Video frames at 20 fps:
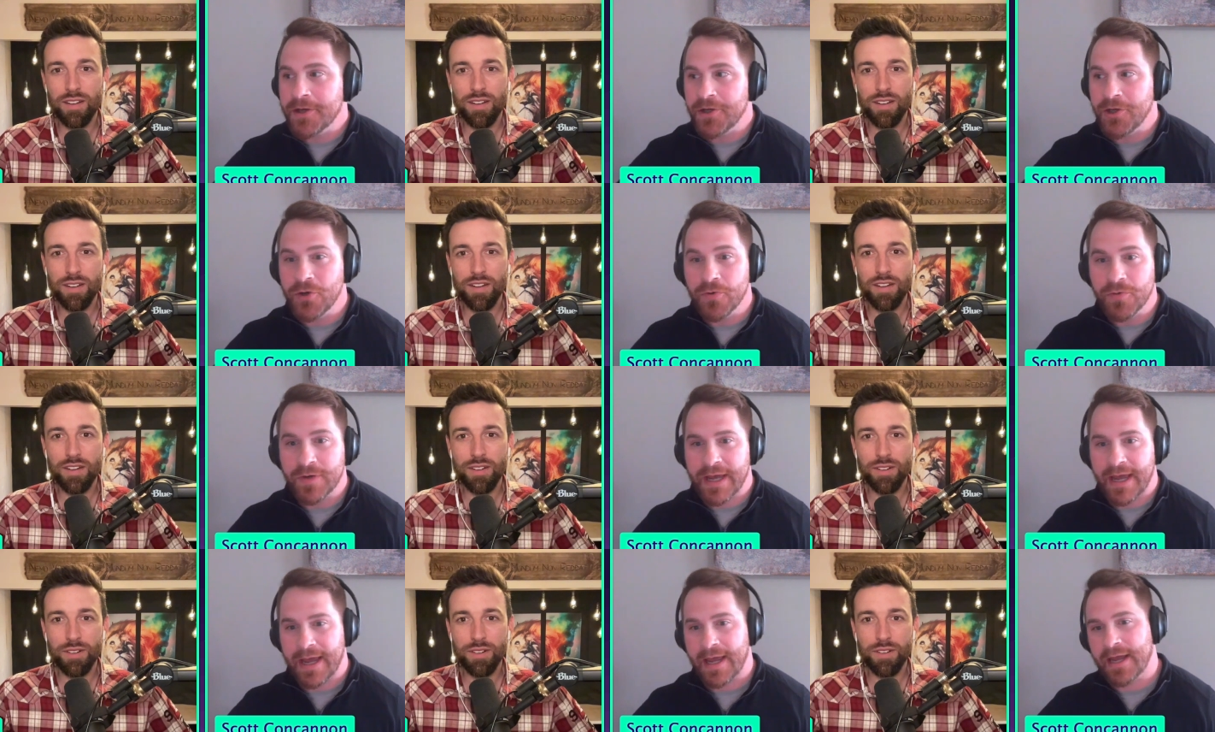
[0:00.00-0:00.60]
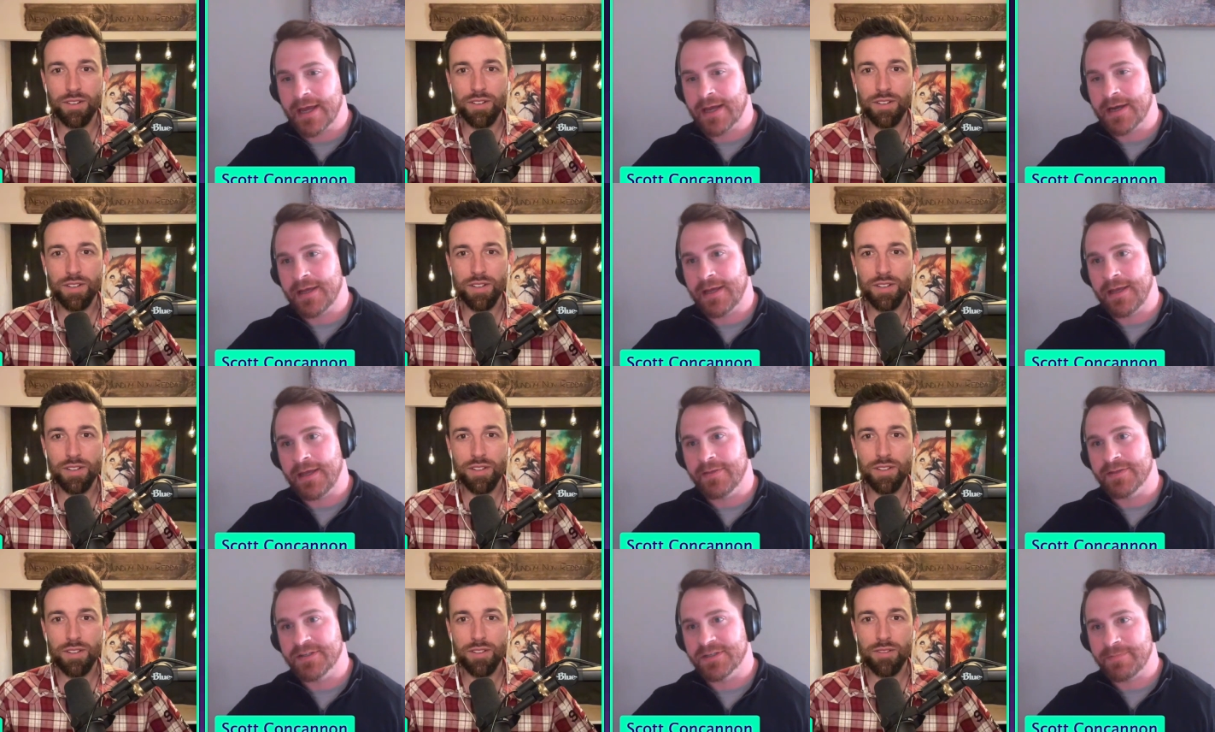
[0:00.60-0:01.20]
Speaker 1: You can,
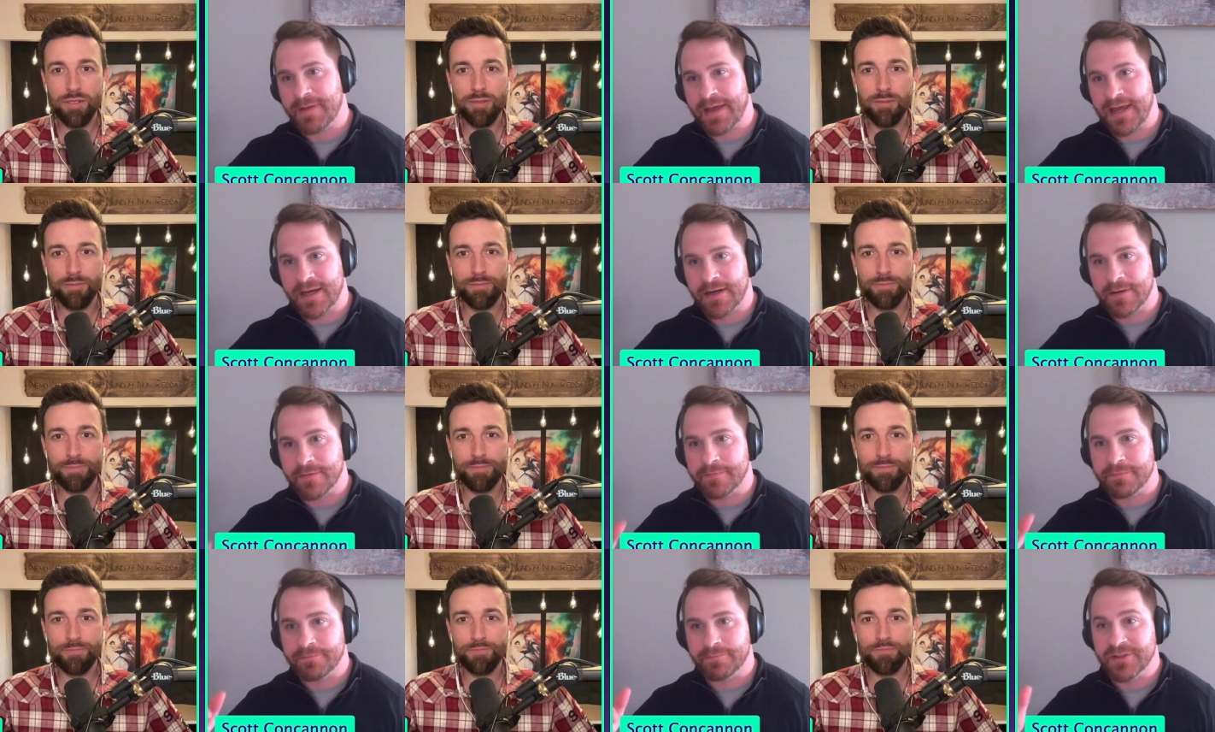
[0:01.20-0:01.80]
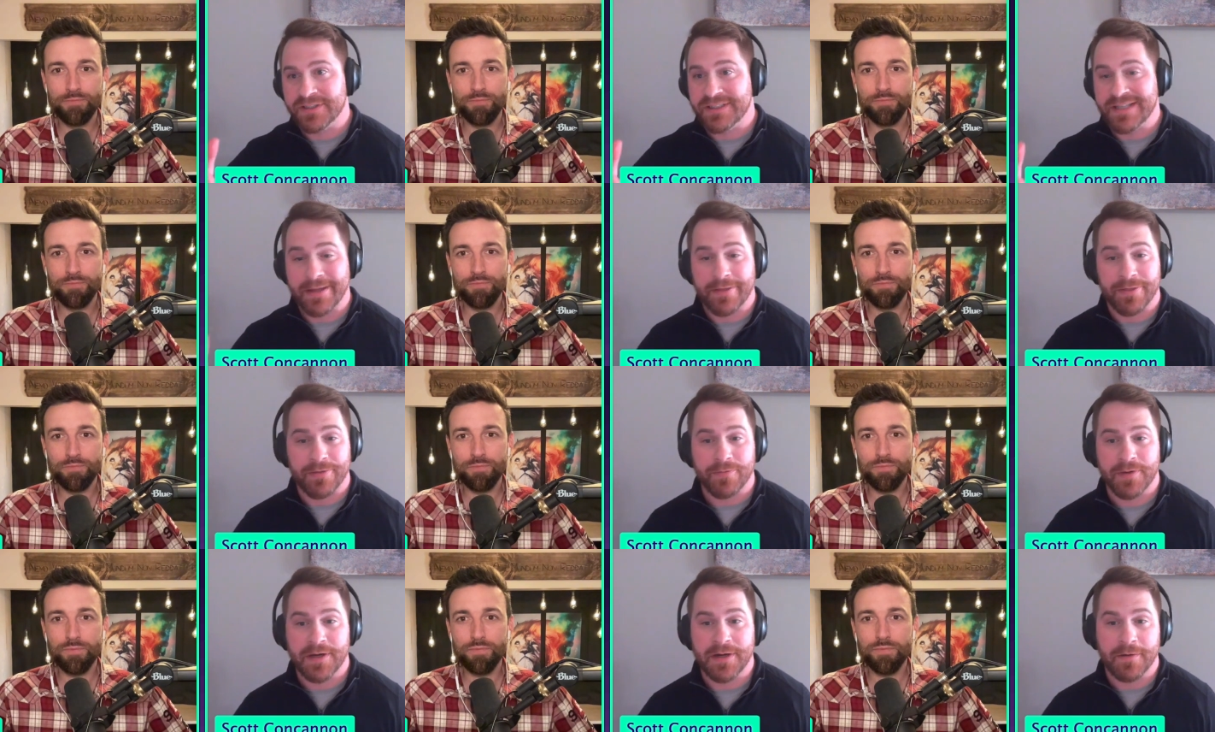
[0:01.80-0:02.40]
in the span of, let's say,
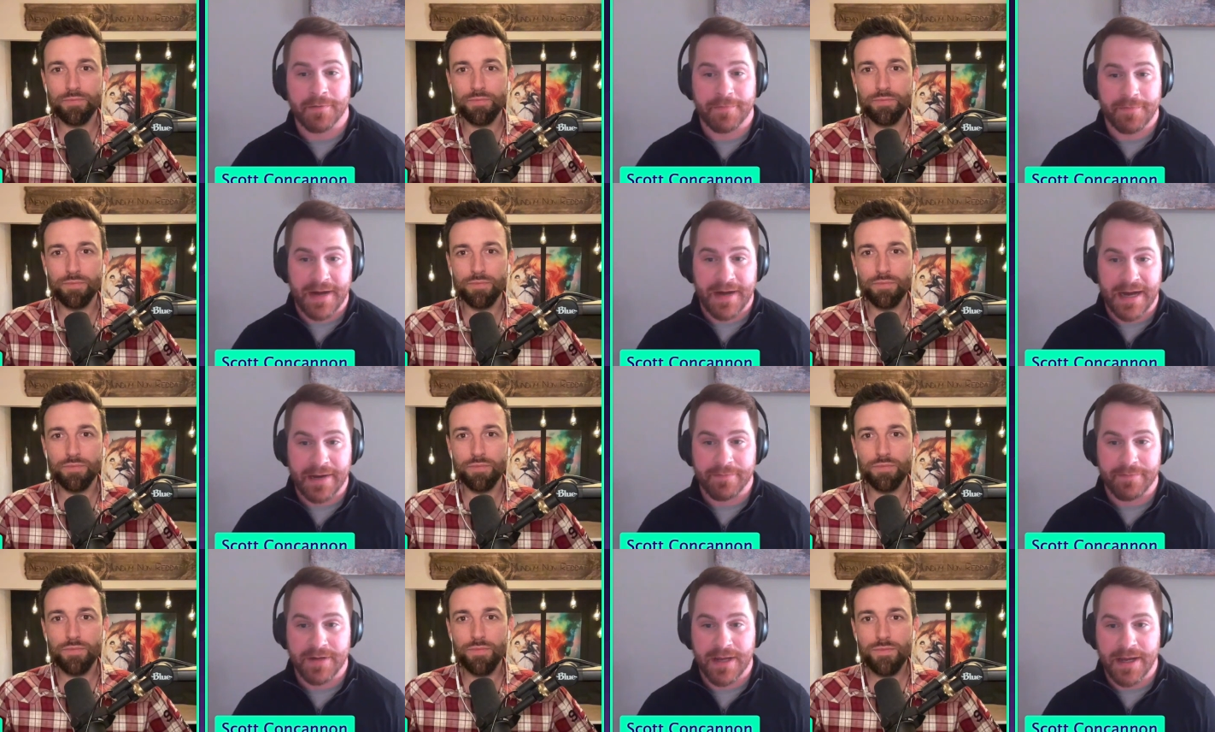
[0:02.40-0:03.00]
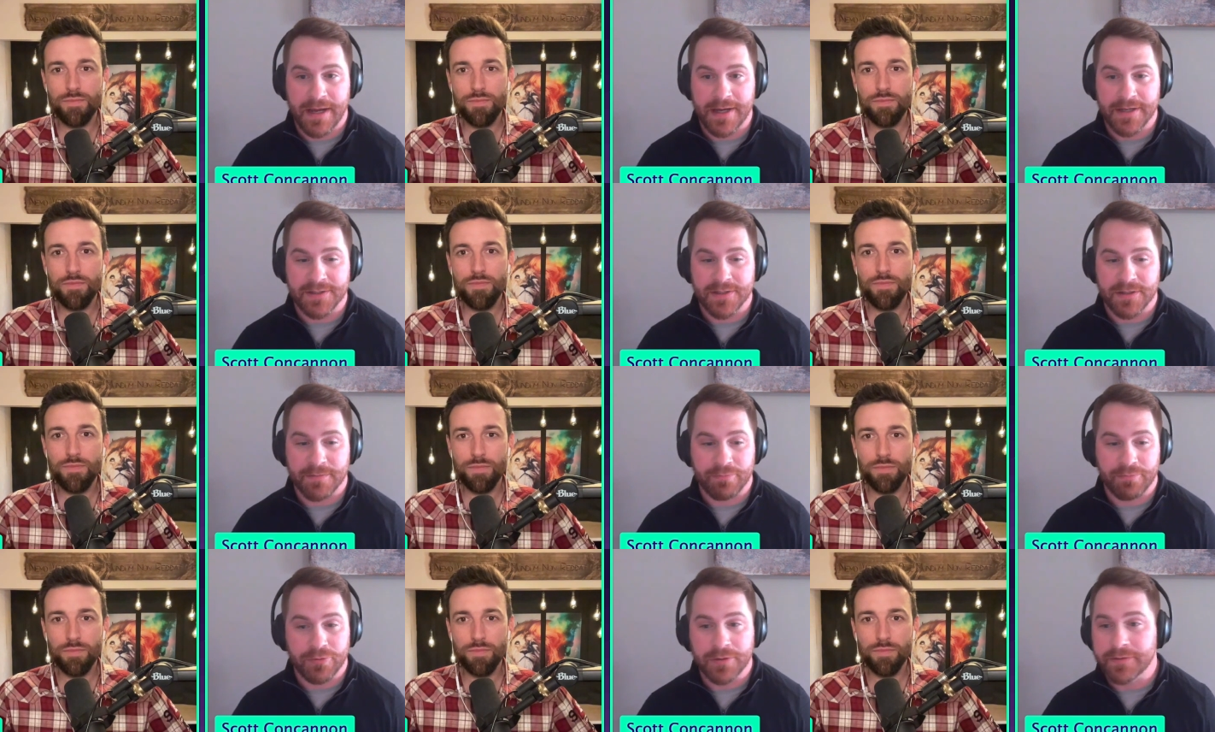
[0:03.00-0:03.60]
3 or 5
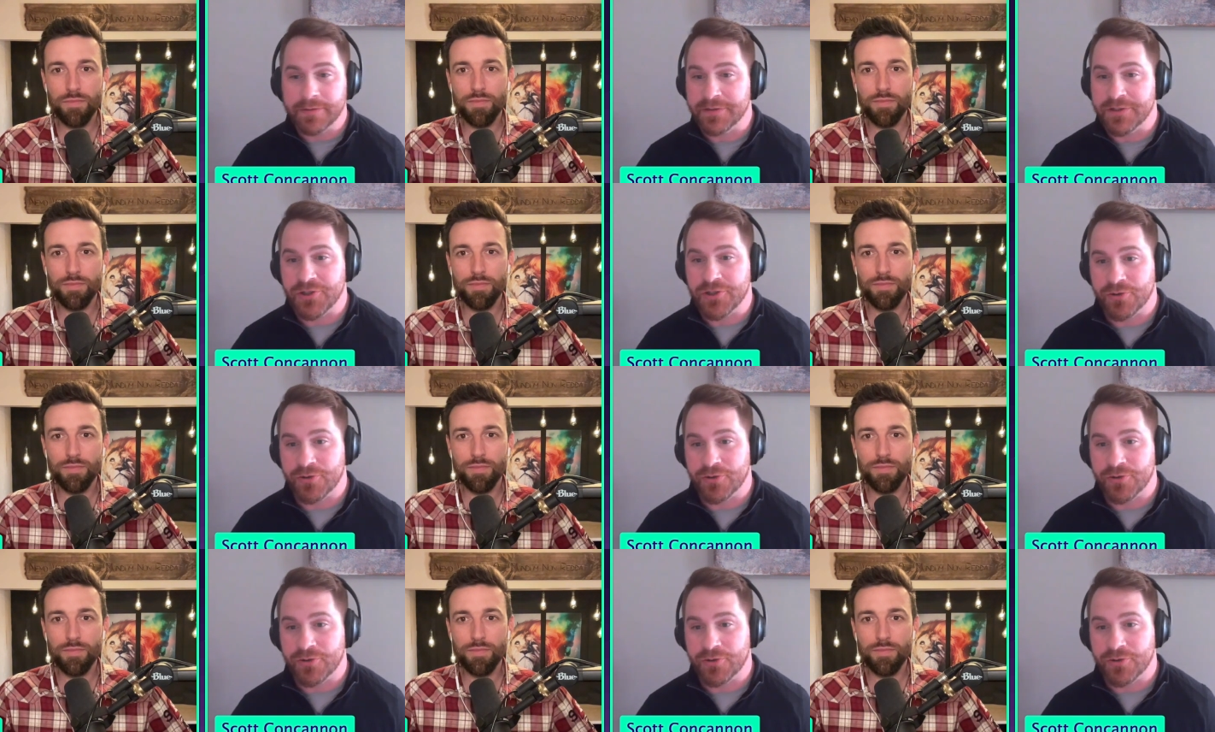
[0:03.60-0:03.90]
days, completely